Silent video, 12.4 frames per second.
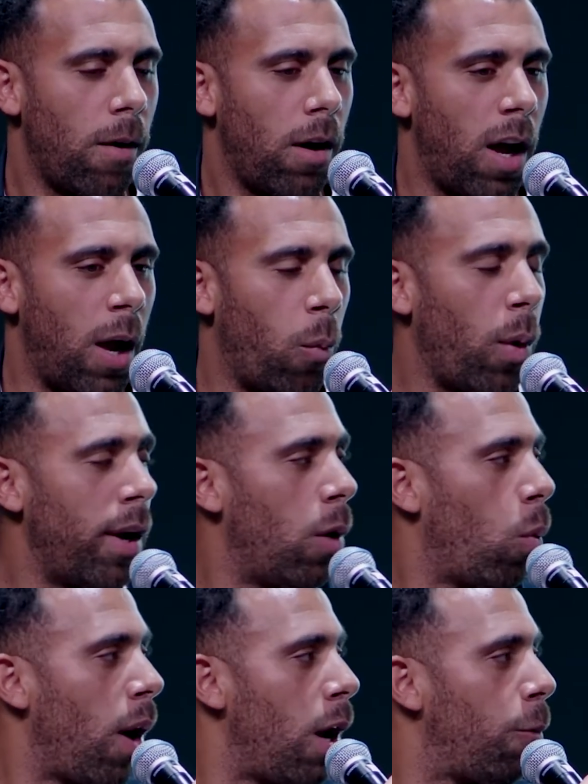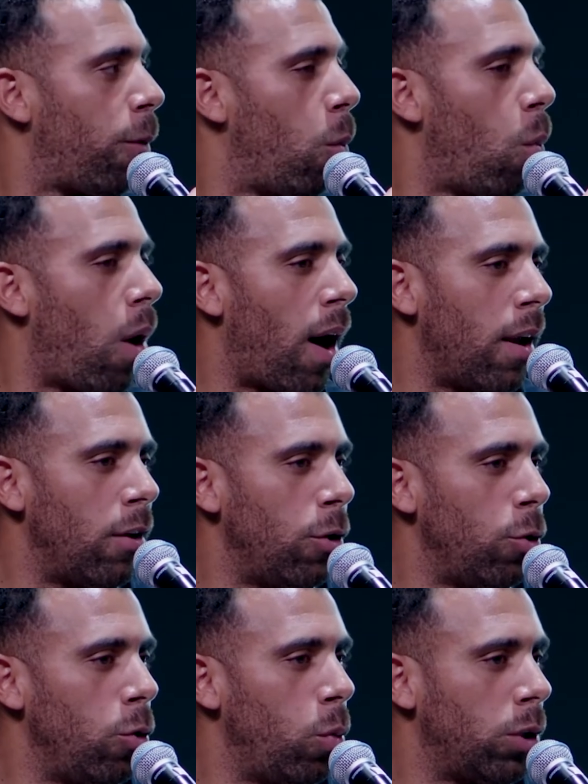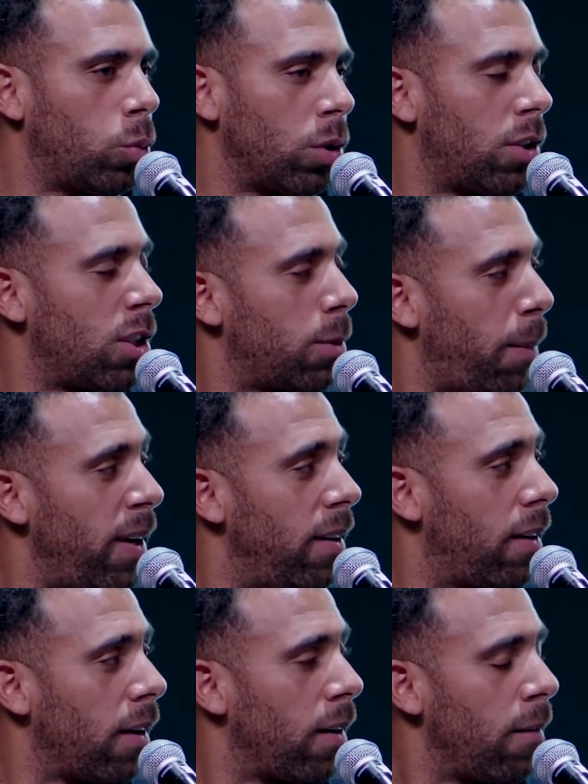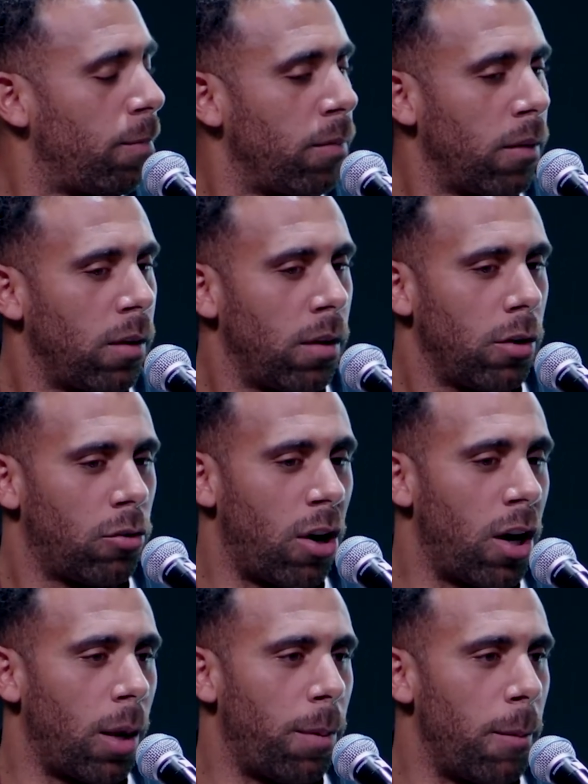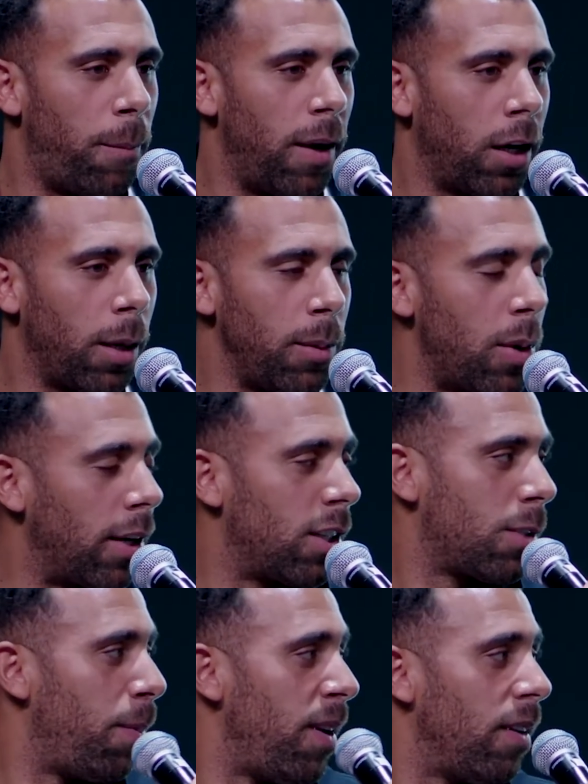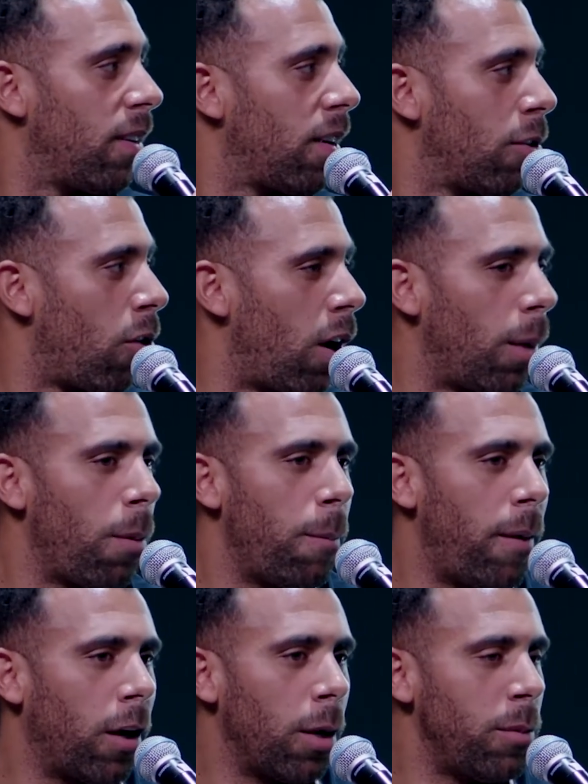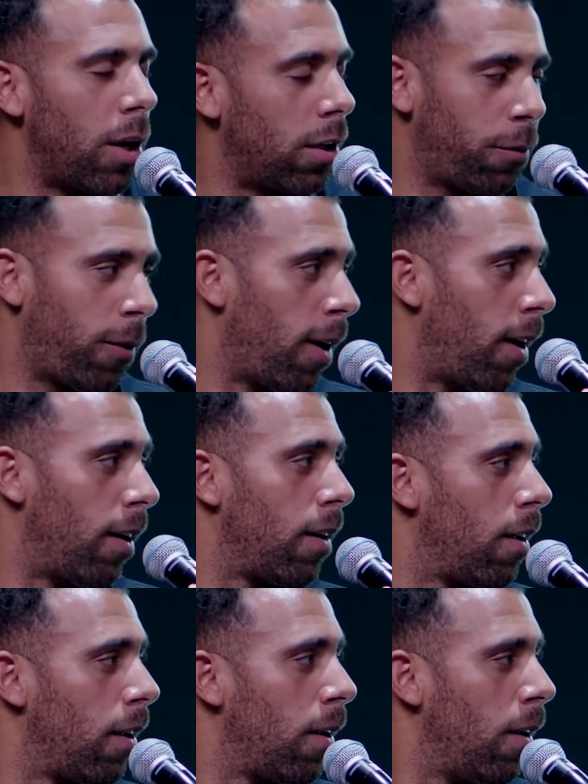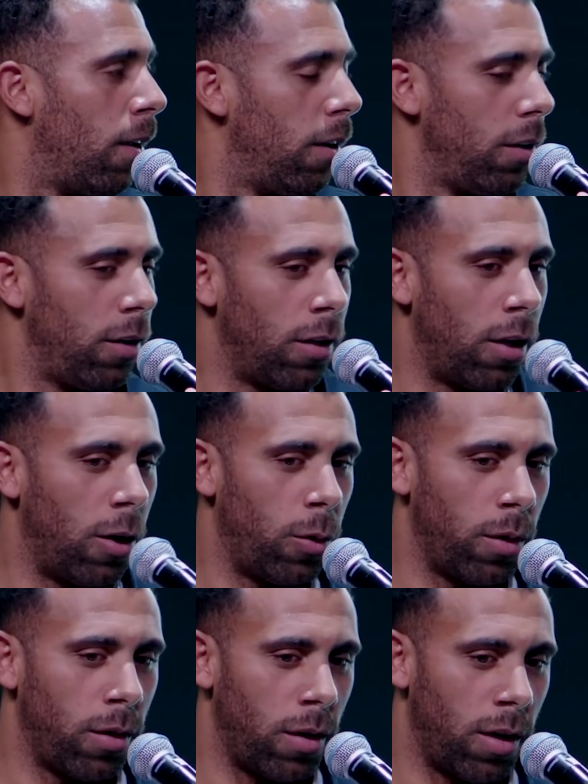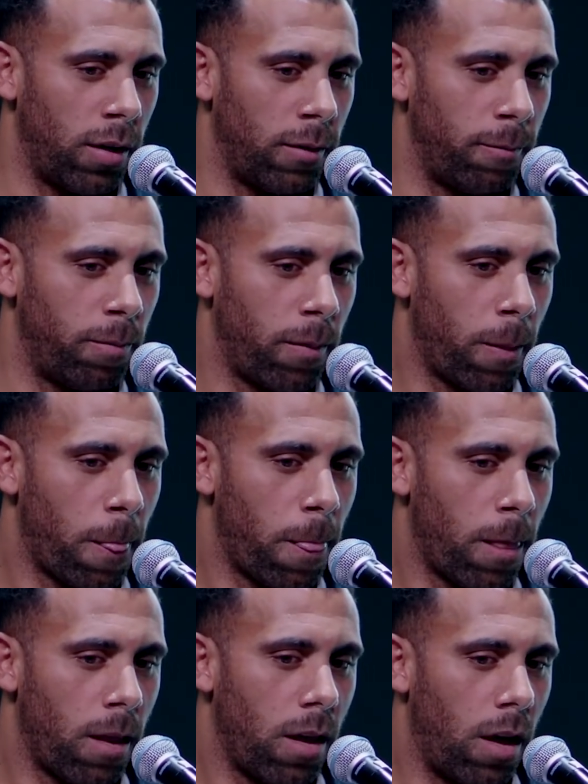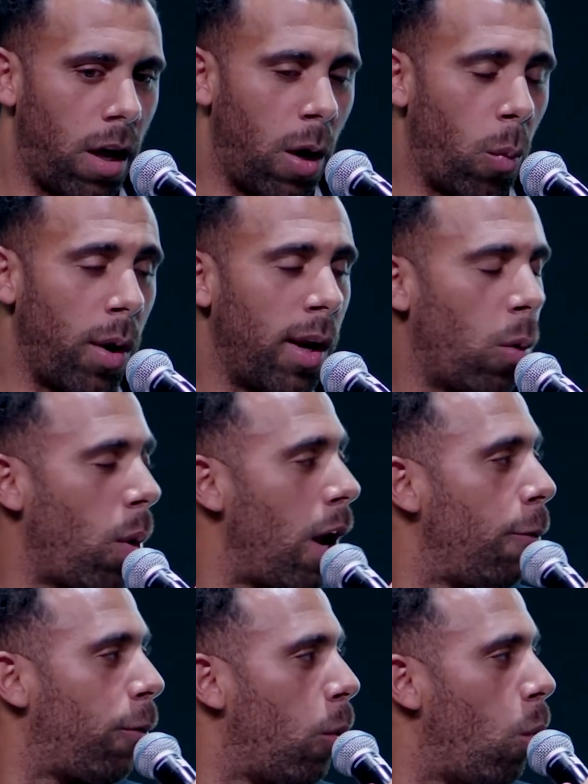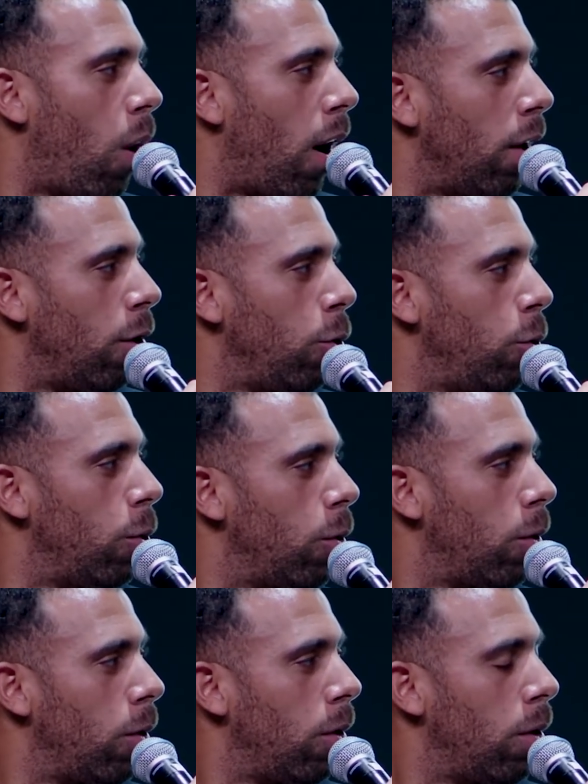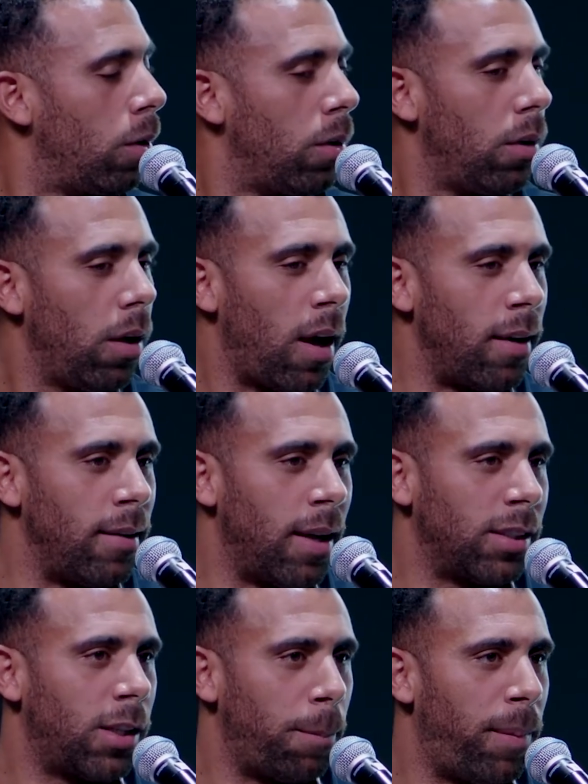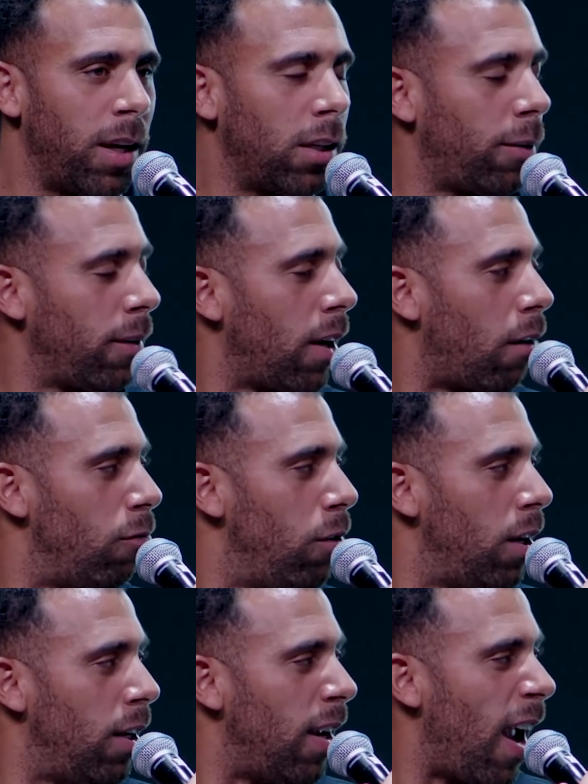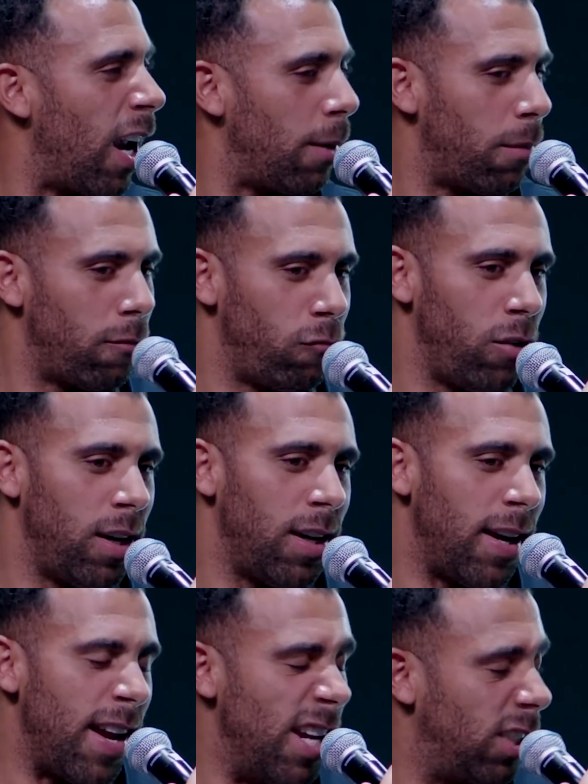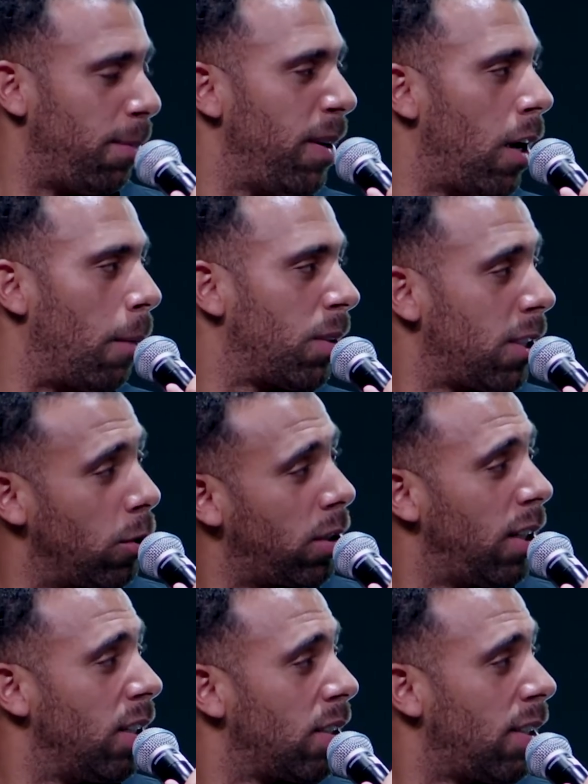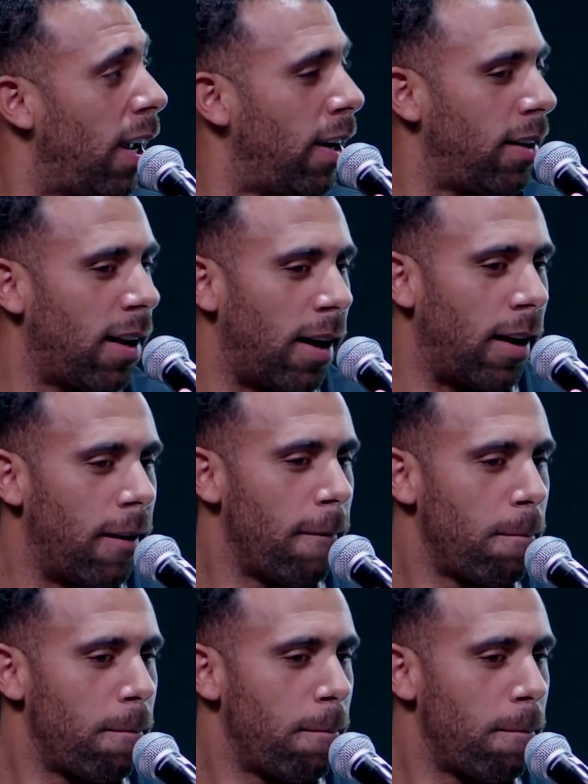I went away from what I knew, which was to speak. Growing up in Peckham, you had to speak. Growing up in Peckham, you had to fight. And I went away from what I knew. And that's the biggest thing that really eats me up still to this day, that